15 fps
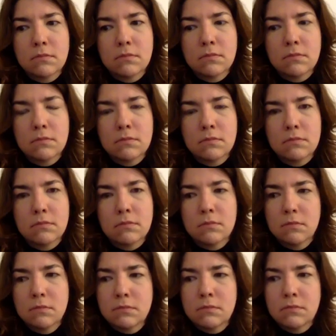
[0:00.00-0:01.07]

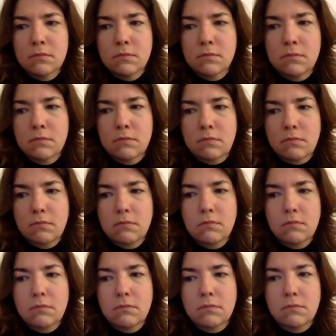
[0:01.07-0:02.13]

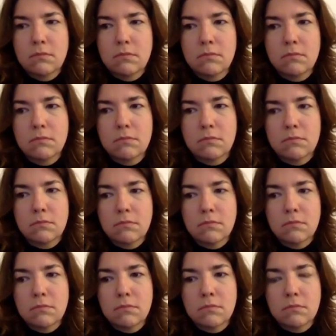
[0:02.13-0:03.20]

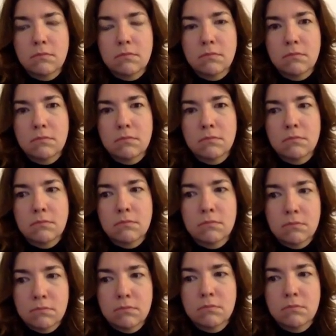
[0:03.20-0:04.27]

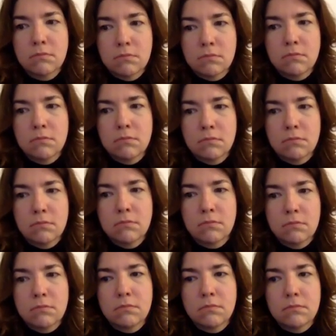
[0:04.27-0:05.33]

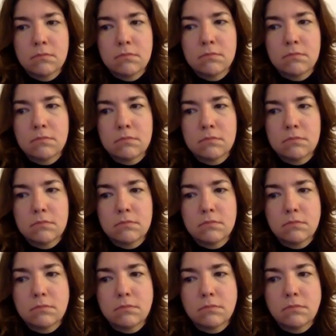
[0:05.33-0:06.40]

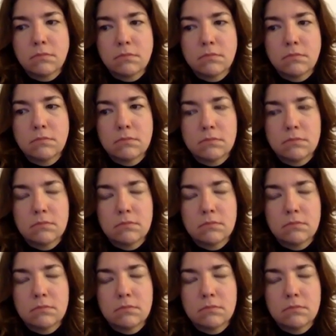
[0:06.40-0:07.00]
The person shown says nothing.